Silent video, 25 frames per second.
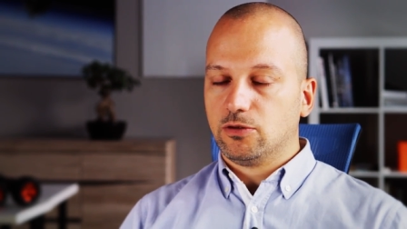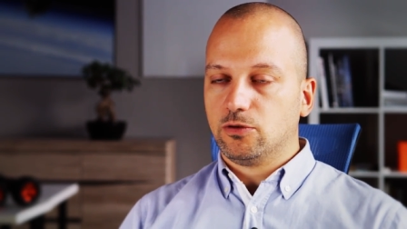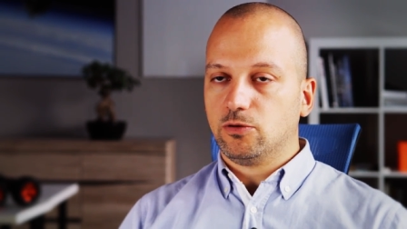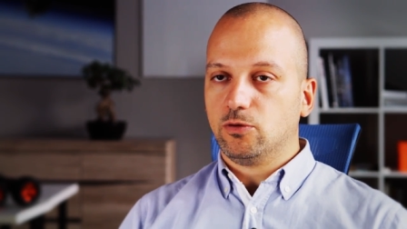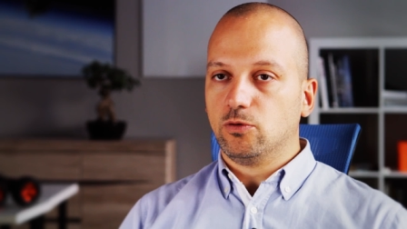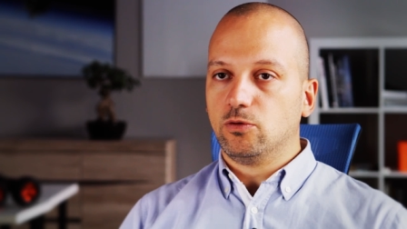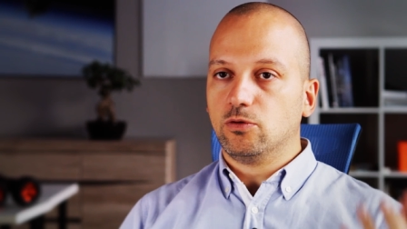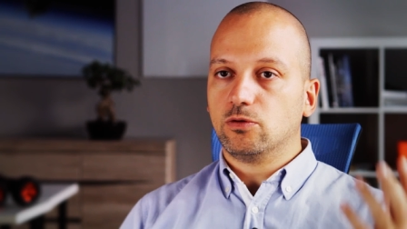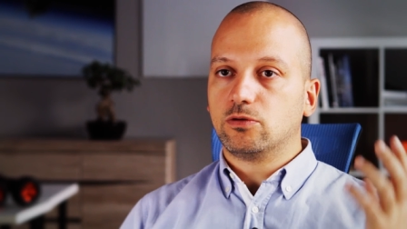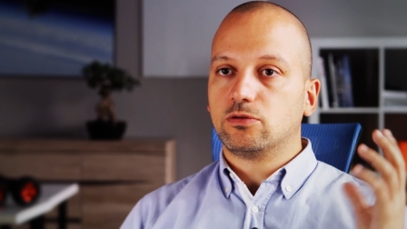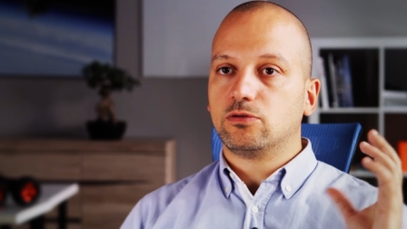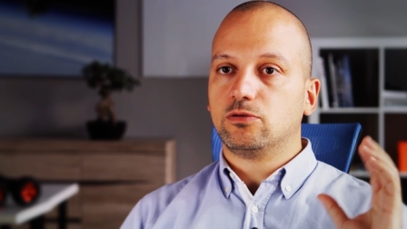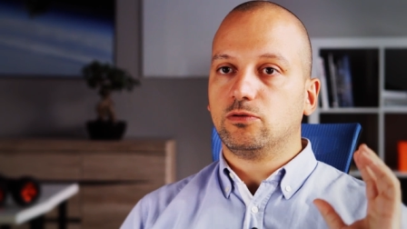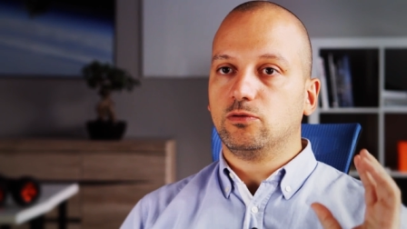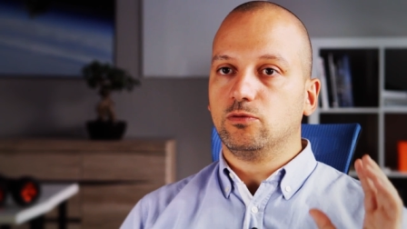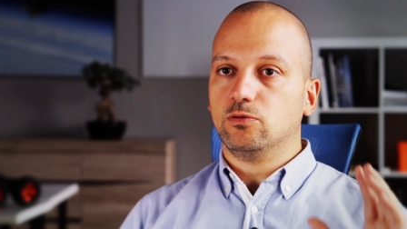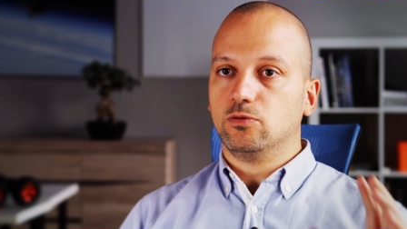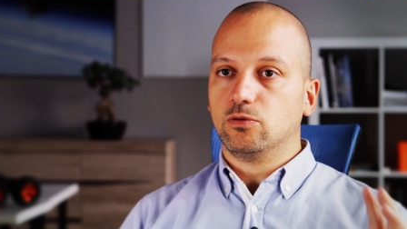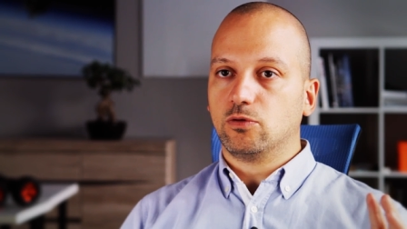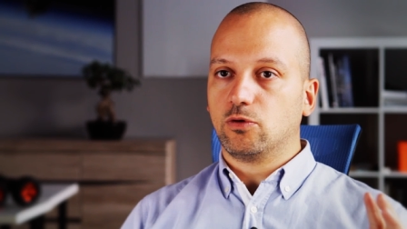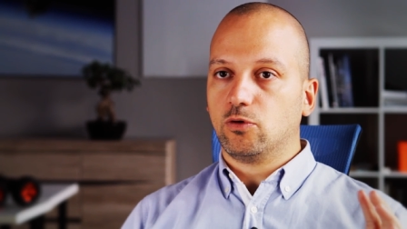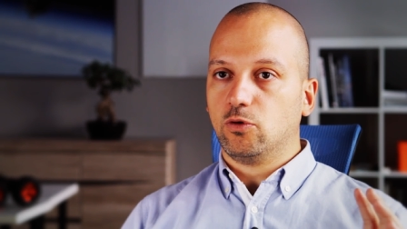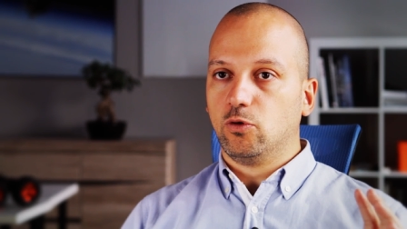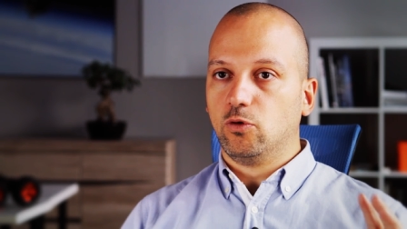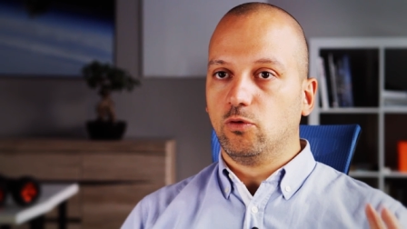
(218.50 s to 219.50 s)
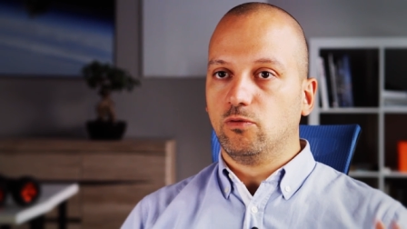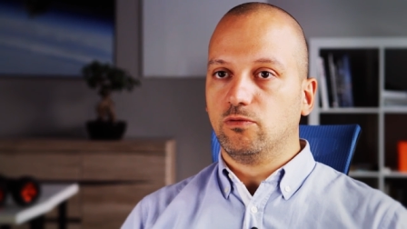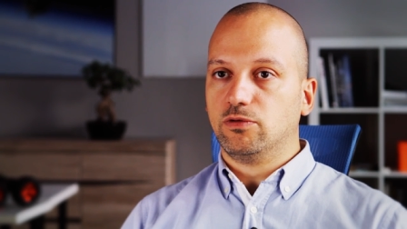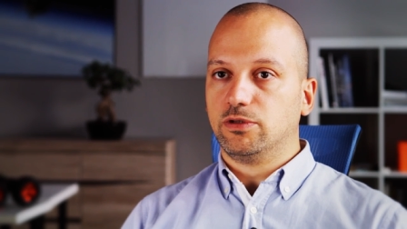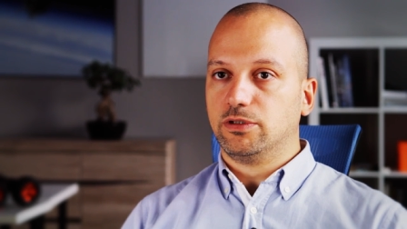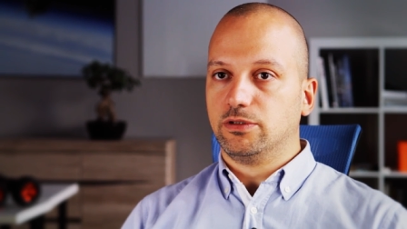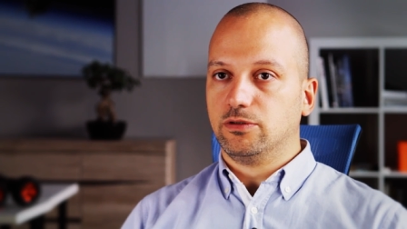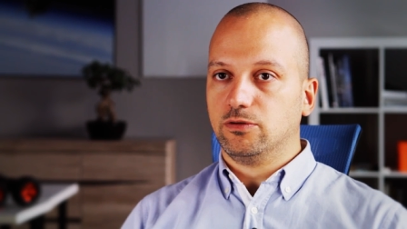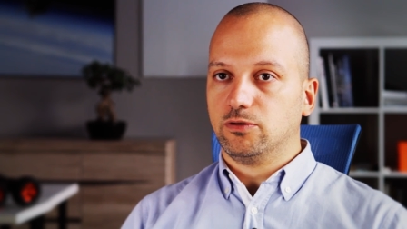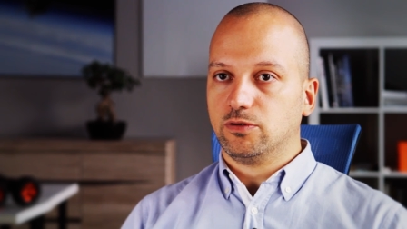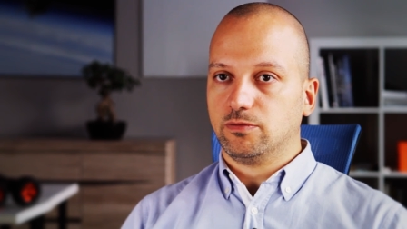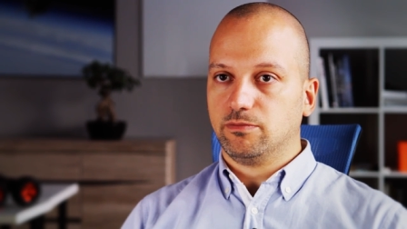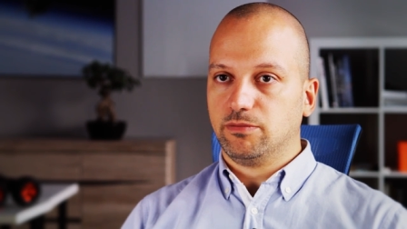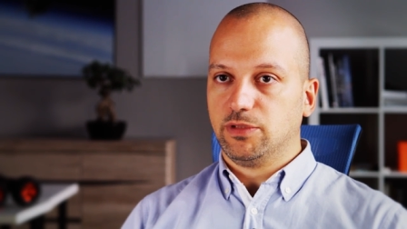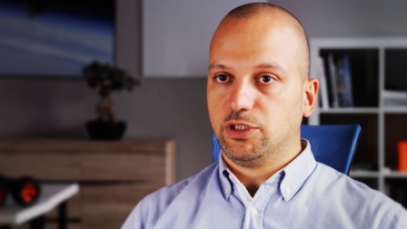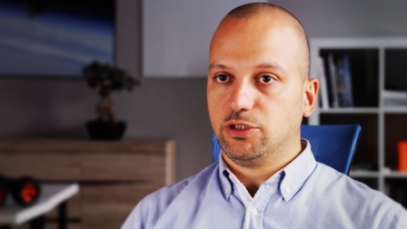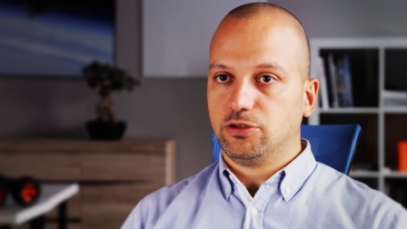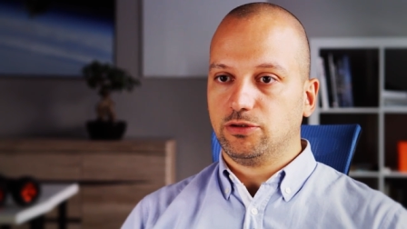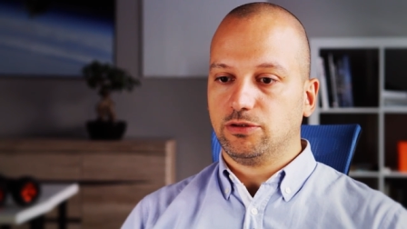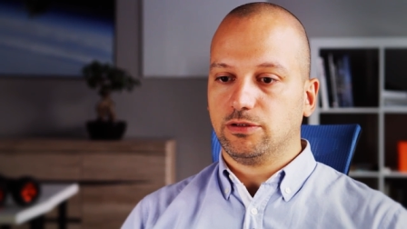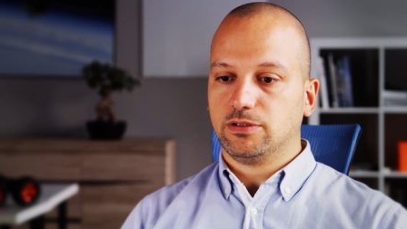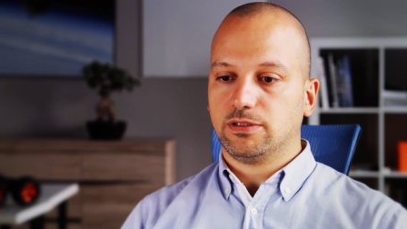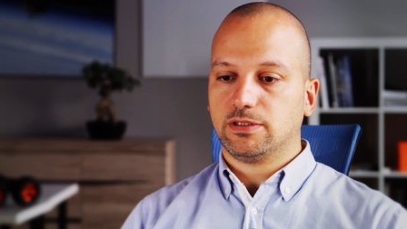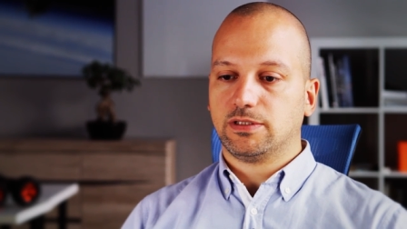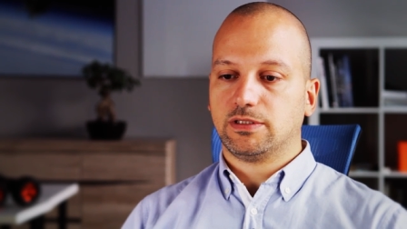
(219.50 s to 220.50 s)
talk to cover those
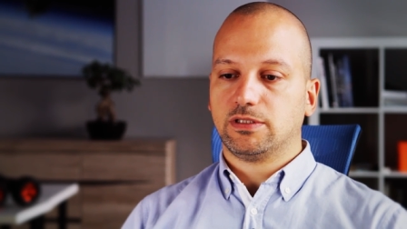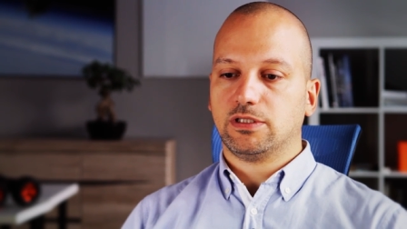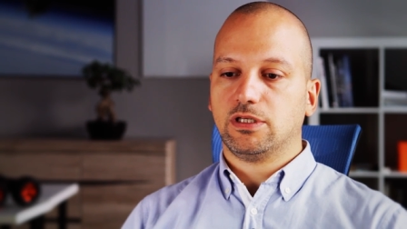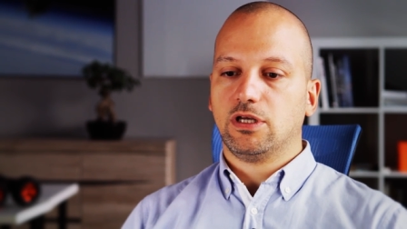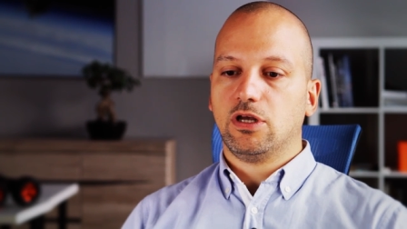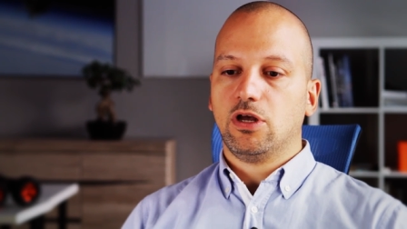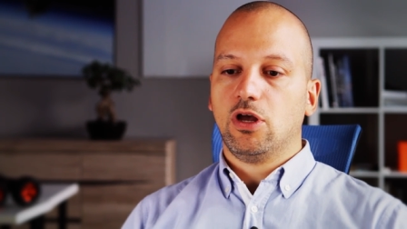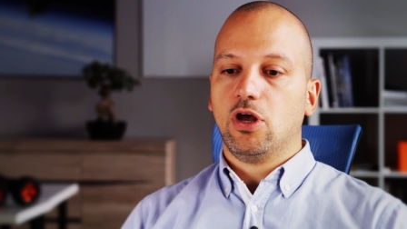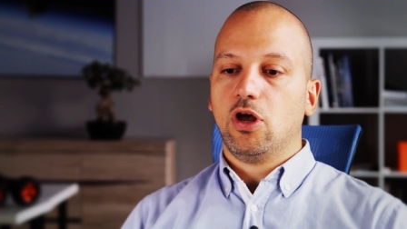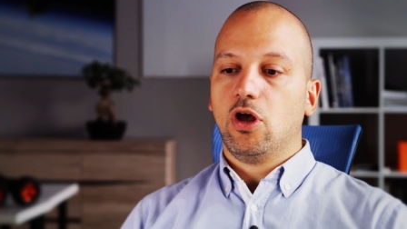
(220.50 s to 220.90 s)
missions.